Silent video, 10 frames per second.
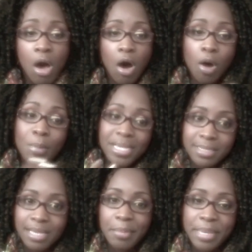All my
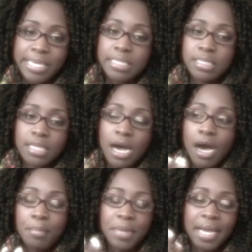subbies,
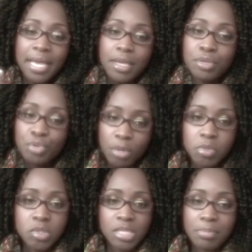my
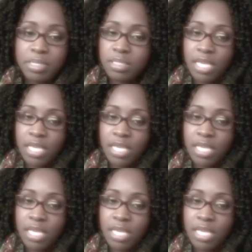normal subbies,